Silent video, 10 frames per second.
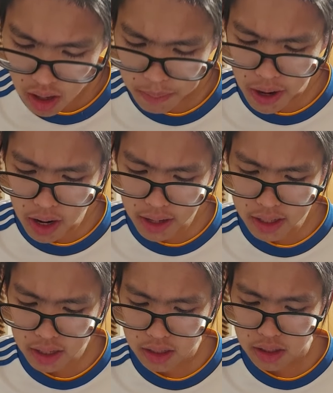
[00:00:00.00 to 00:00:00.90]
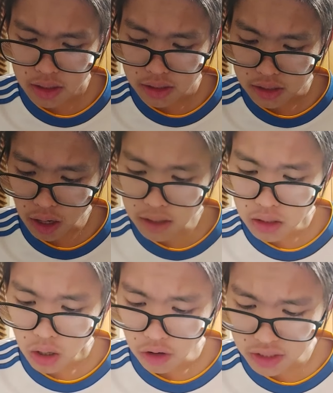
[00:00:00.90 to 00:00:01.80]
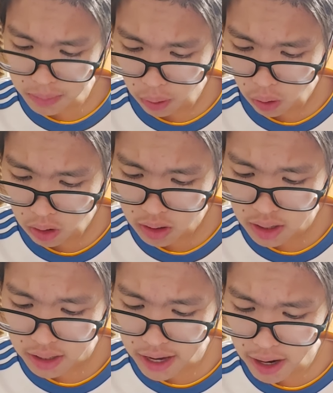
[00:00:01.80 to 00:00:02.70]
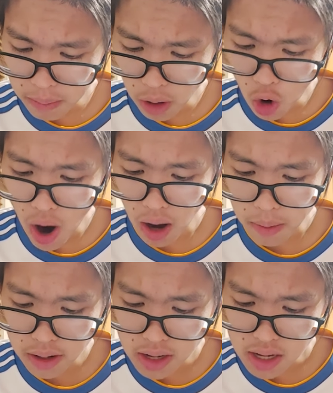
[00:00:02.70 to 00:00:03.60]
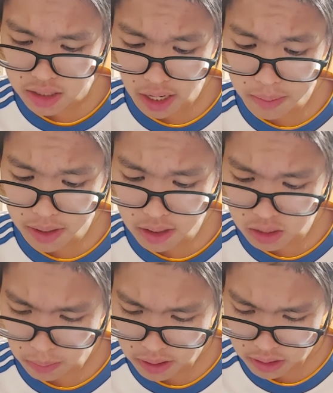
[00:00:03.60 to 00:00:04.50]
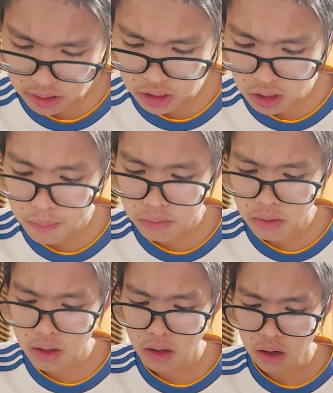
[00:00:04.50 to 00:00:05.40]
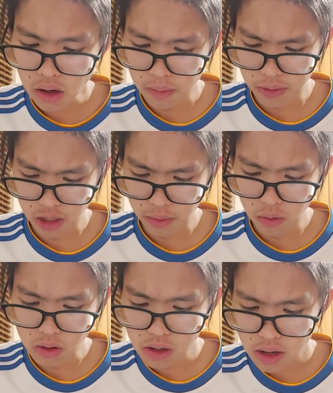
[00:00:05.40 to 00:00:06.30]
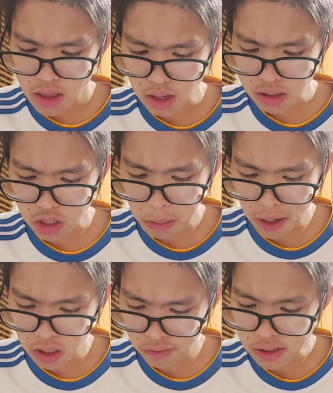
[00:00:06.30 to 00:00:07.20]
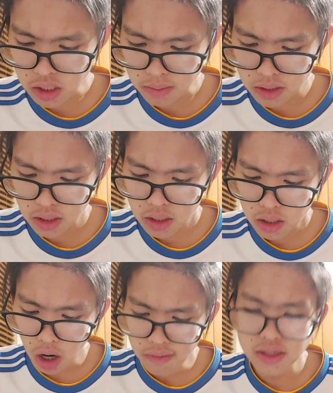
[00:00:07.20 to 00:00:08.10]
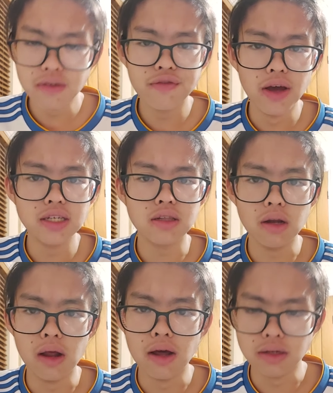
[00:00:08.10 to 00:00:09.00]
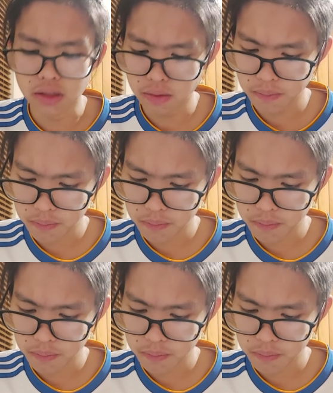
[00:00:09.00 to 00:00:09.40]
Balak, son of Zippor, king of Moab, sent me this message. The people that has come out of Egypt covers the face of the land.